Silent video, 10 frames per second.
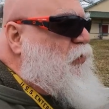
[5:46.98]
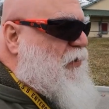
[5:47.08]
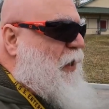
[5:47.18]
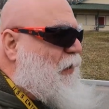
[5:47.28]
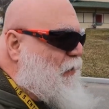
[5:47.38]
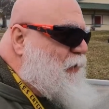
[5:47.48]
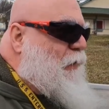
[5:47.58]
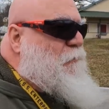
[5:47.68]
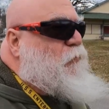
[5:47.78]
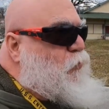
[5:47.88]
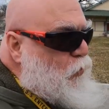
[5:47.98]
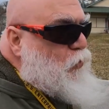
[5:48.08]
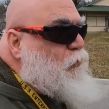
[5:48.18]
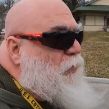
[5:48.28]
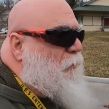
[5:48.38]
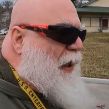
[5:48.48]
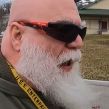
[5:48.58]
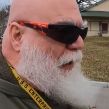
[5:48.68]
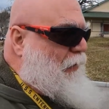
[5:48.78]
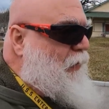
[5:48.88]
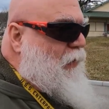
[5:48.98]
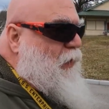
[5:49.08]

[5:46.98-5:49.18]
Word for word: to say anything rude back.